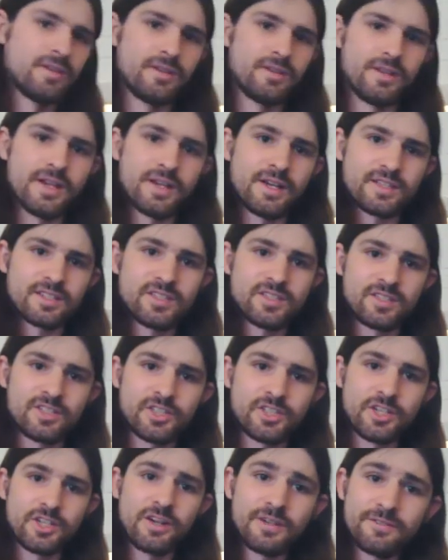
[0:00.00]
Next,
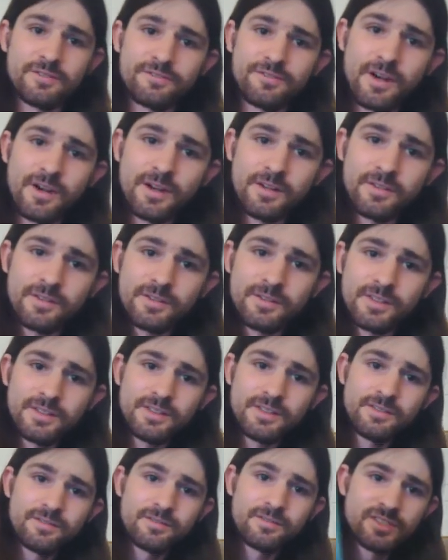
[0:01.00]
Shawn
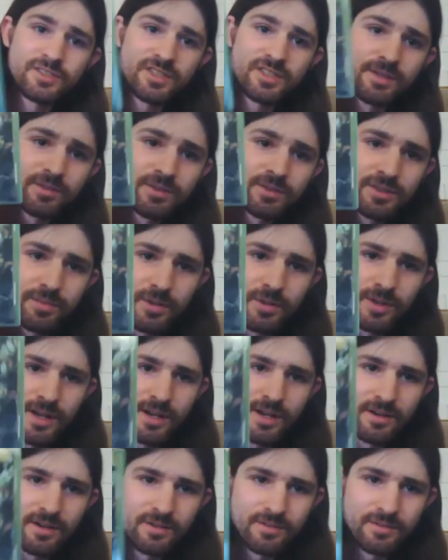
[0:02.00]
finally was able to put
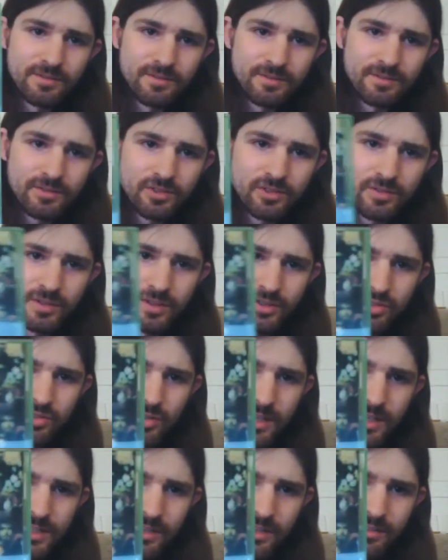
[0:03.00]
out the
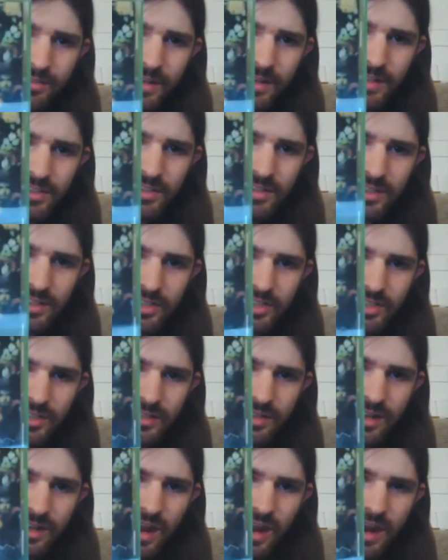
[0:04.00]
Tritone
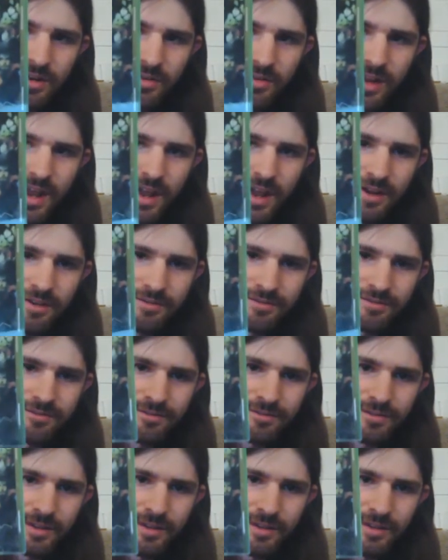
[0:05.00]
Fascination. I don't have
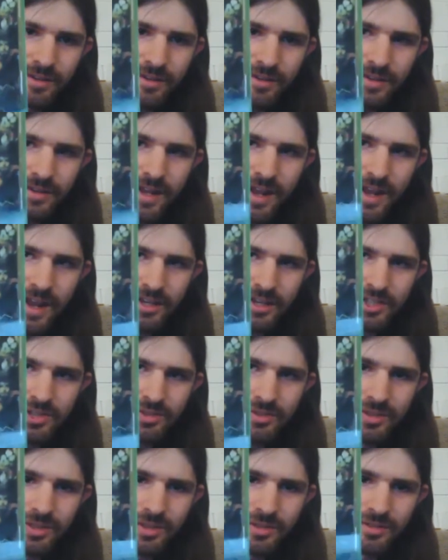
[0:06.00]
an
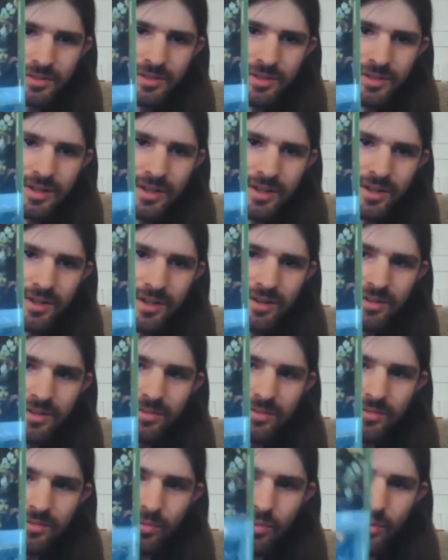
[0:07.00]
actual
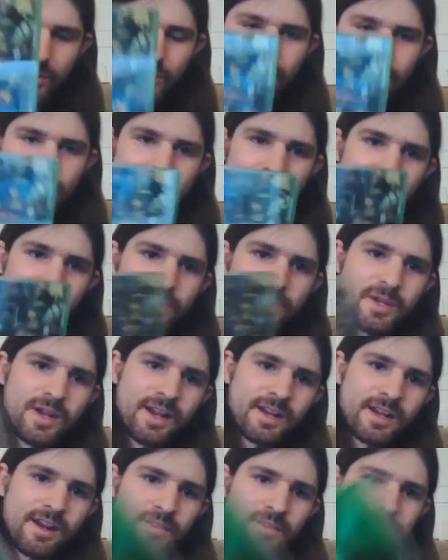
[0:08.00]
real copy.
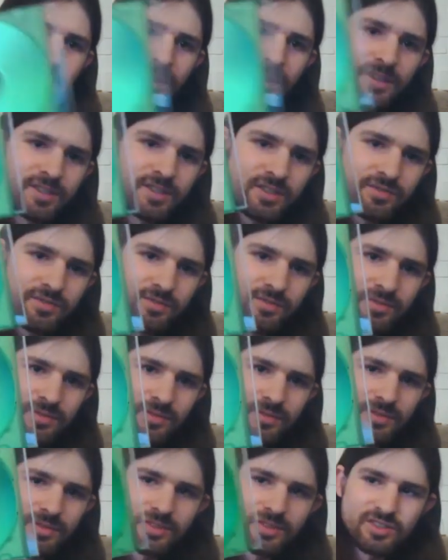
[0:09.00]
I got this.
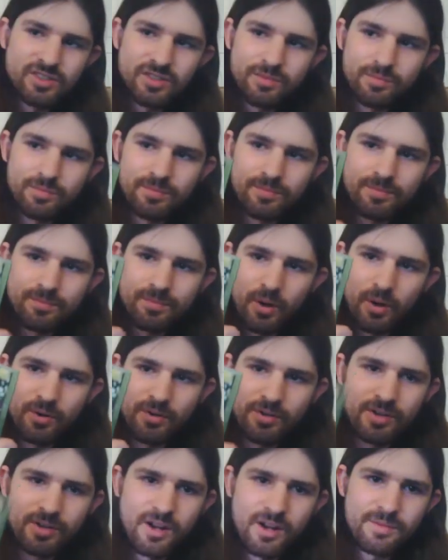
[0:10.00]
This is a
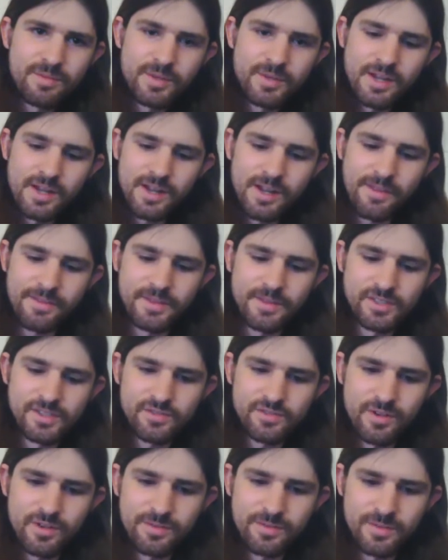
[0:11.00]
burned copy. I got this
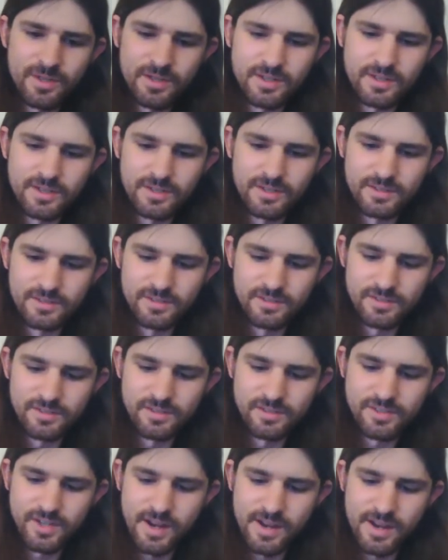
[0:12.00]
from
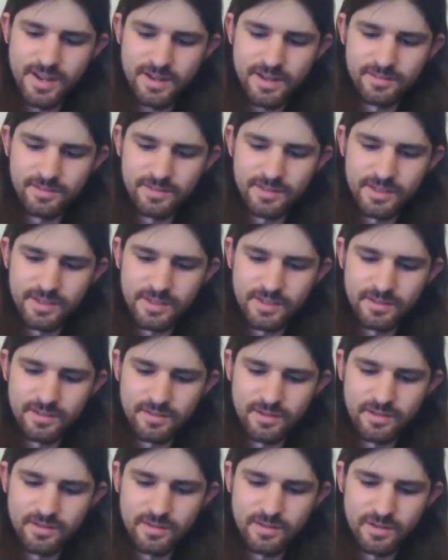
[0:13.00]
Diane Lane
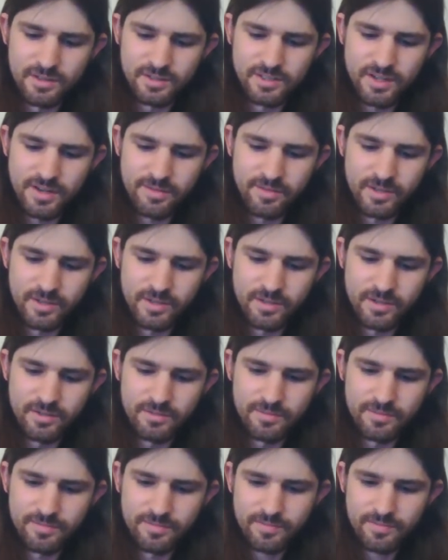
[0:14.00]
a long time
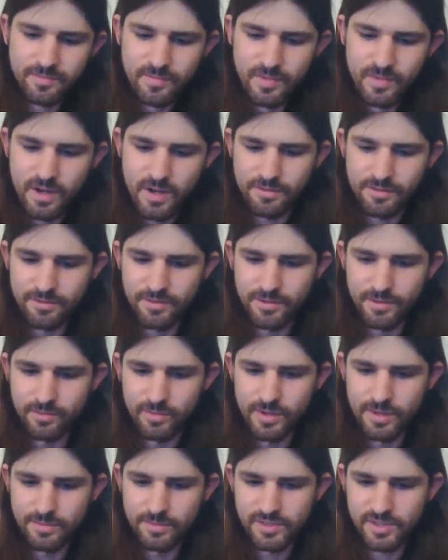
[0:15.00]
ago off of the
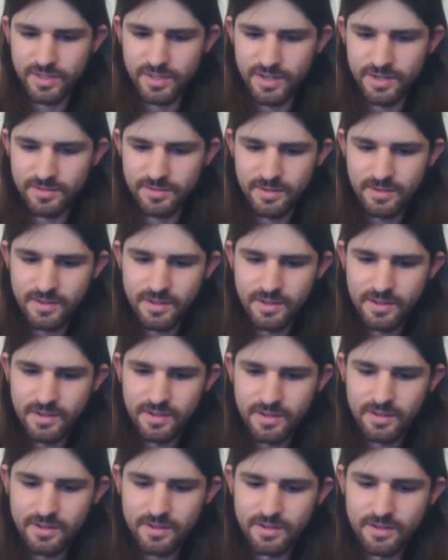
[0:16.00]
website,
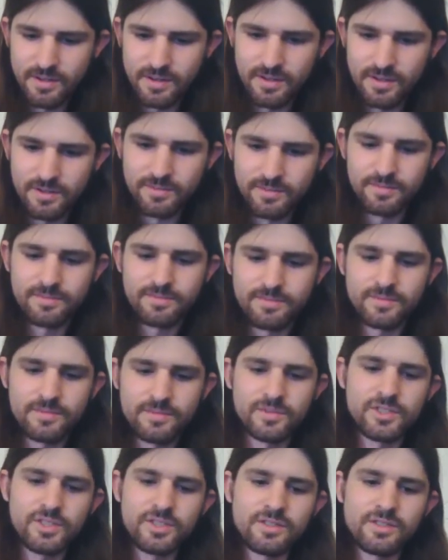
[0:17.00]

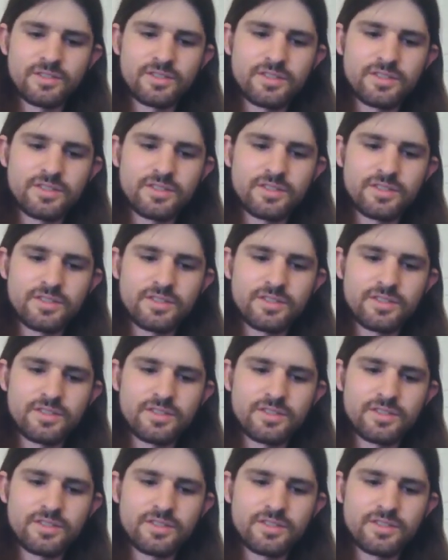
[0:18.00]
which you can